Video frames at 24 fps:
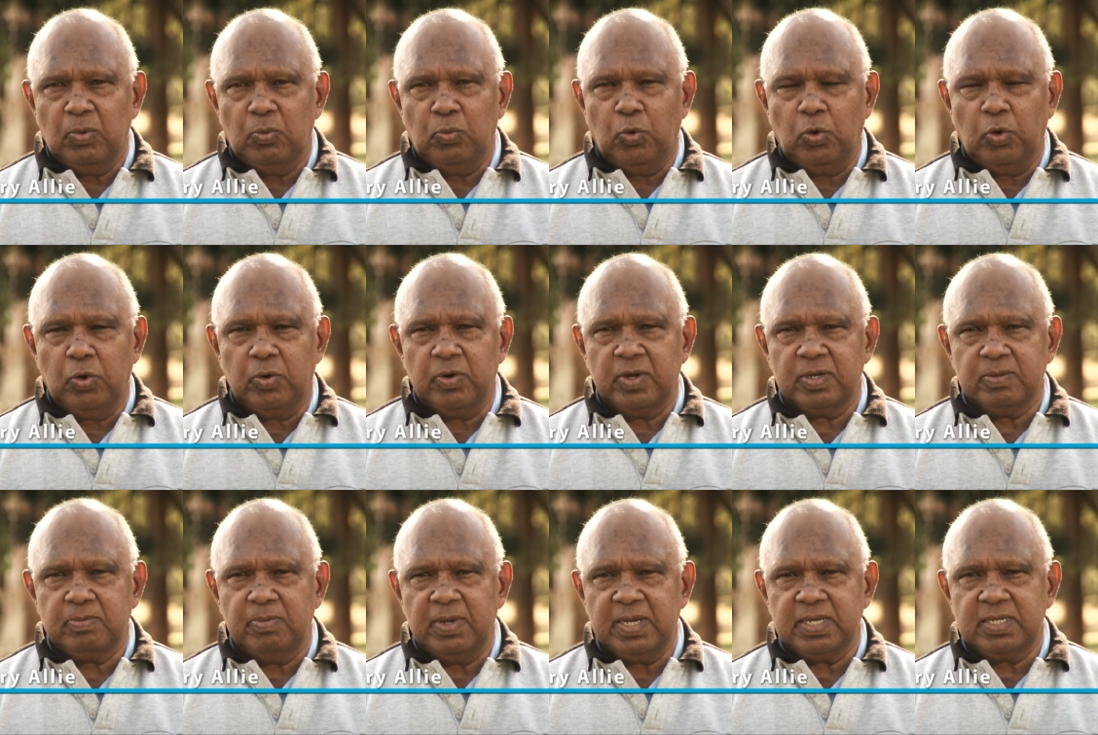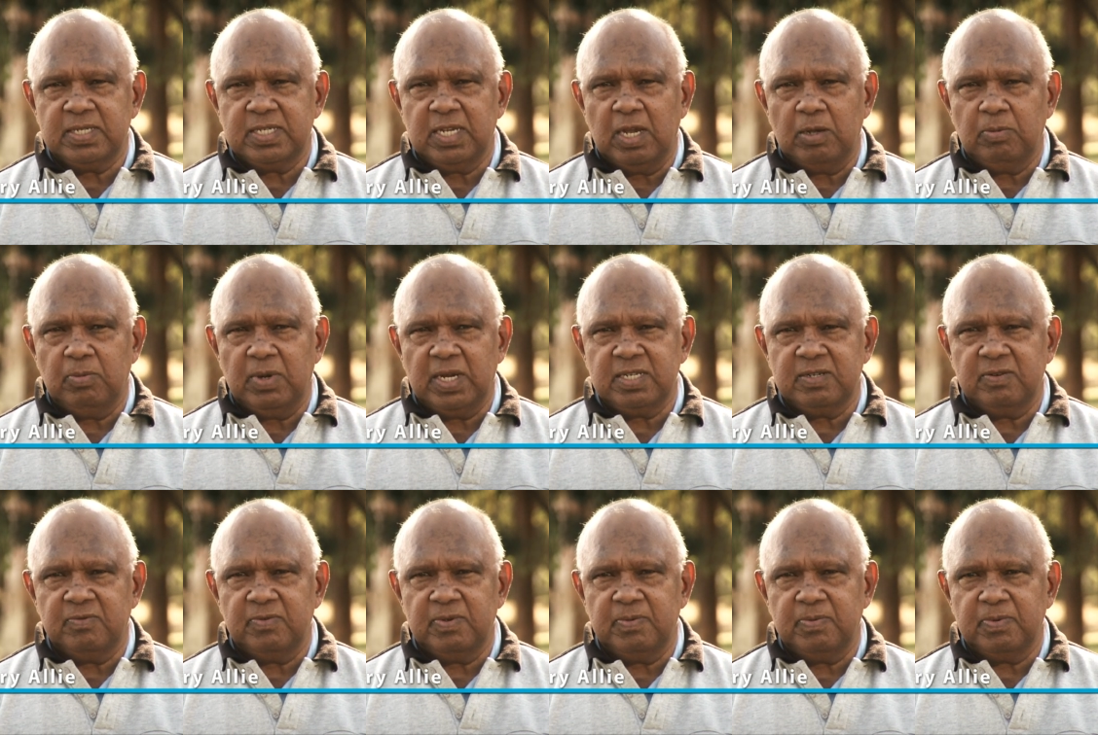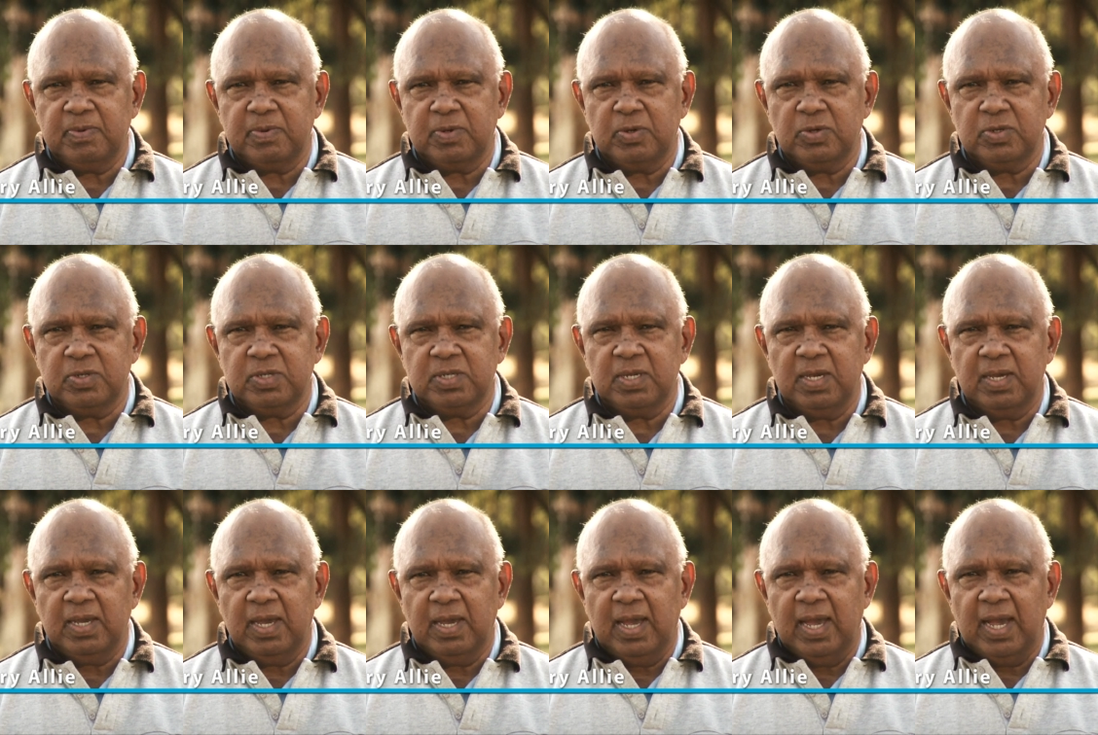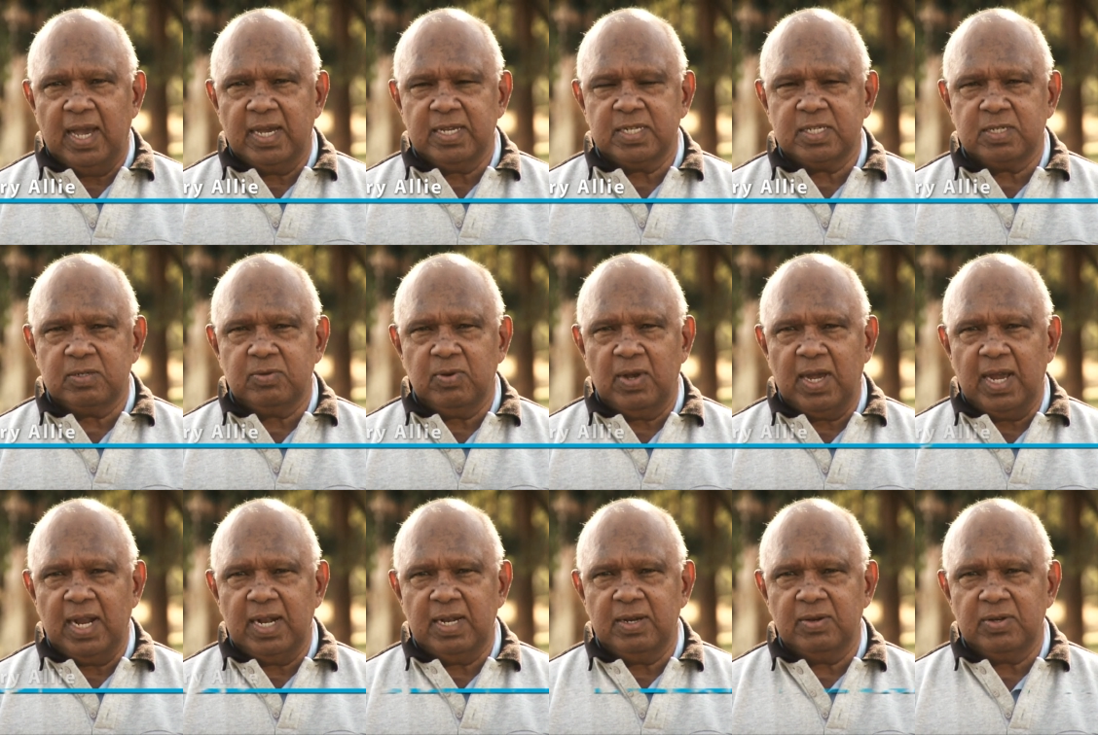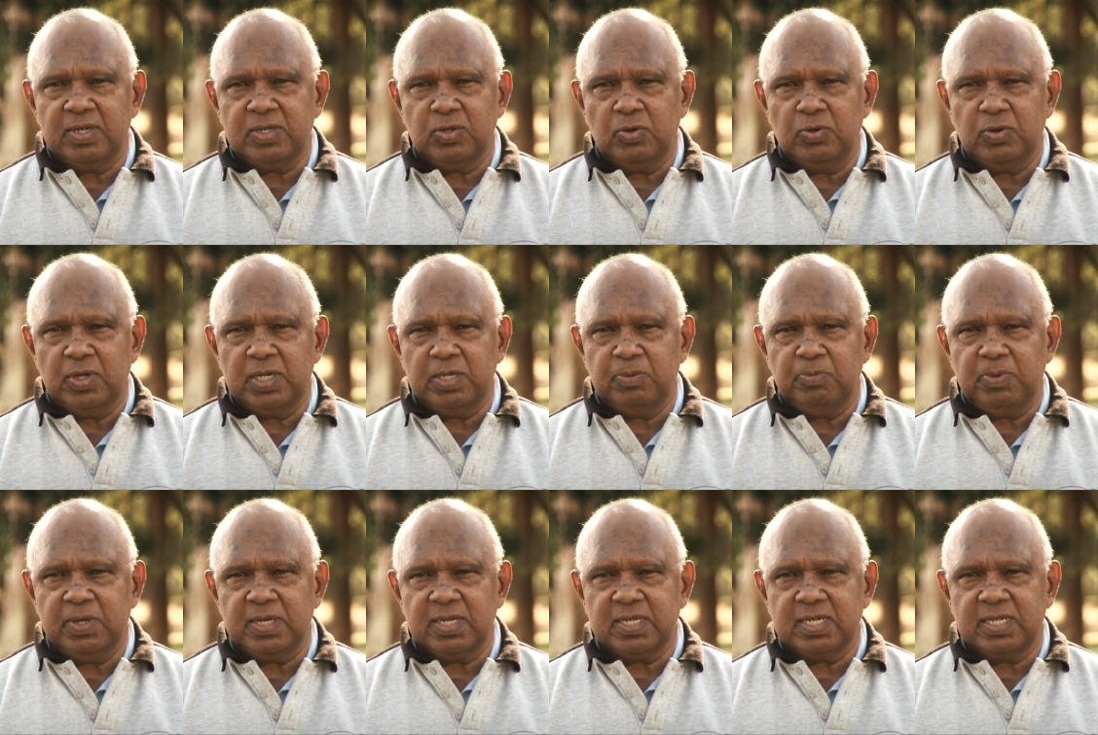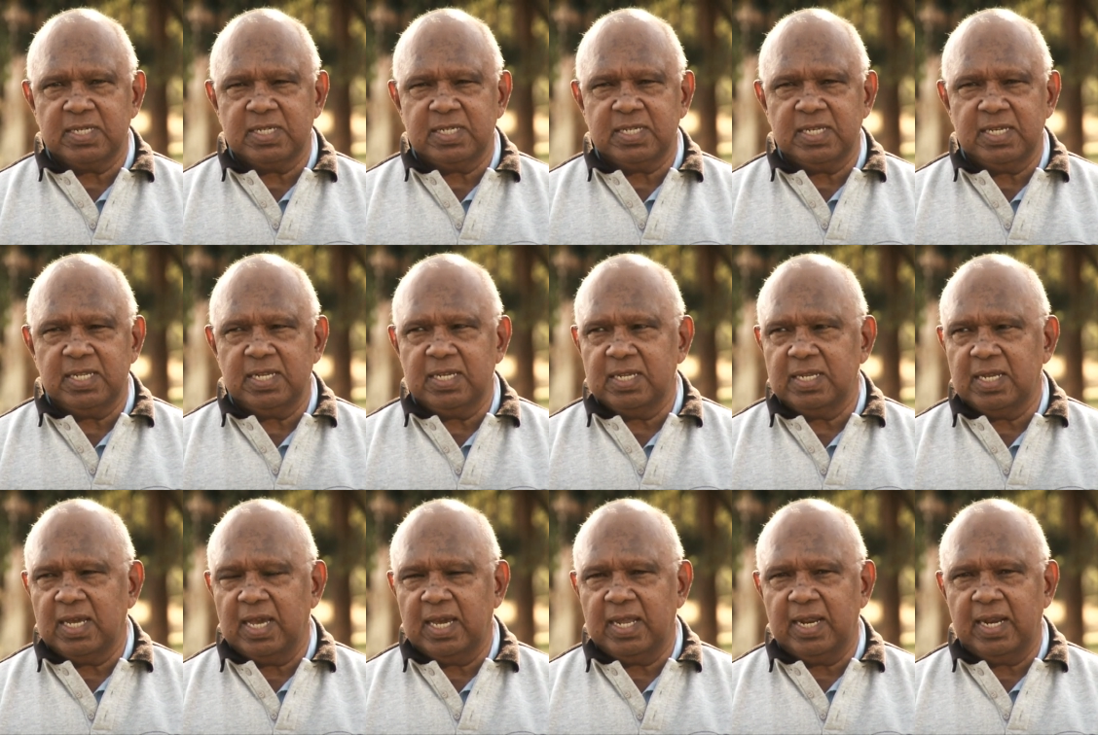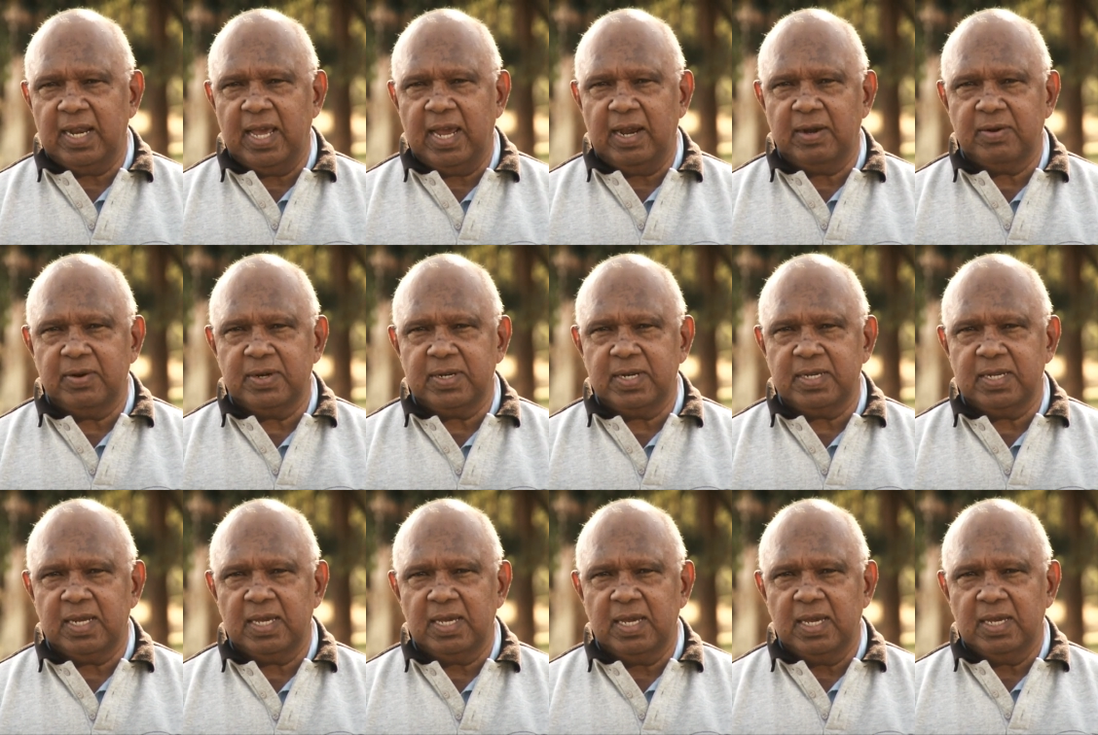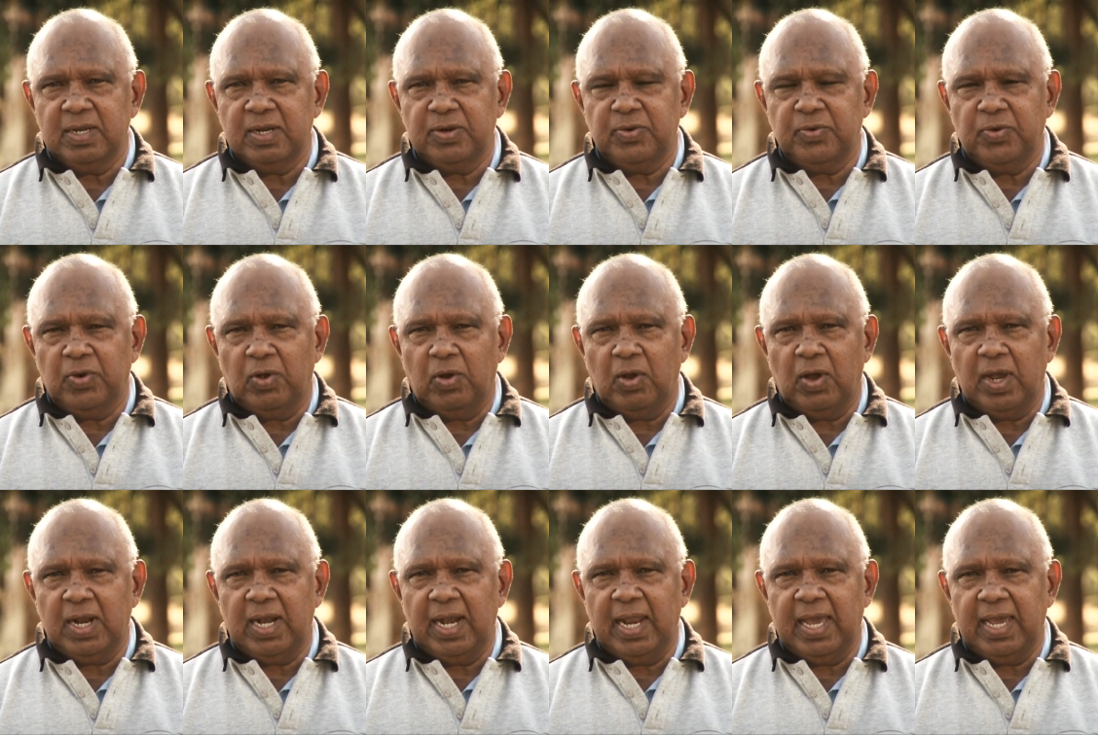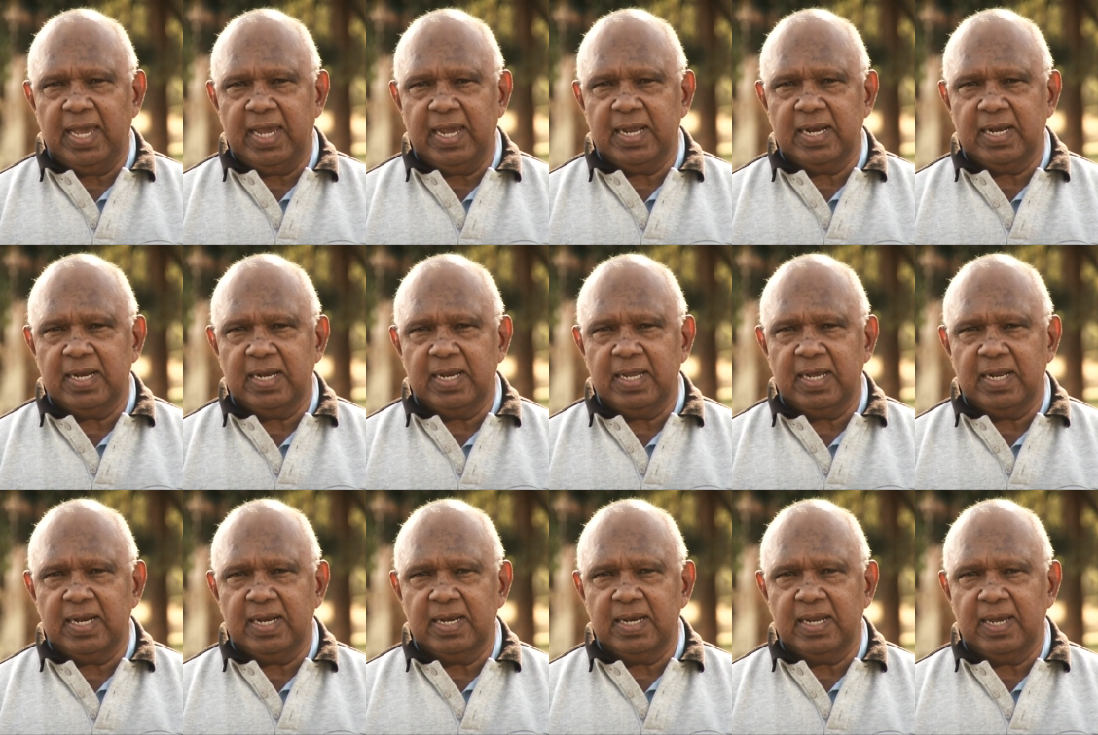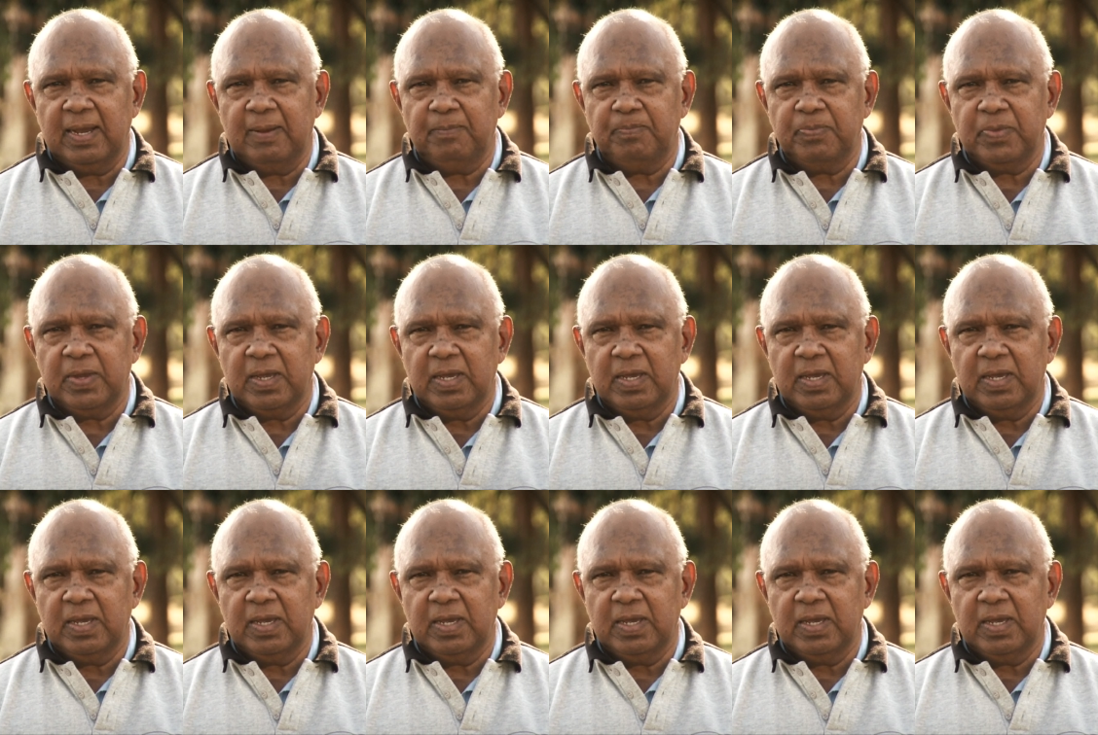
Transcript: water has meant so much of it because Australia has always been considered an arid, dry land, and uh,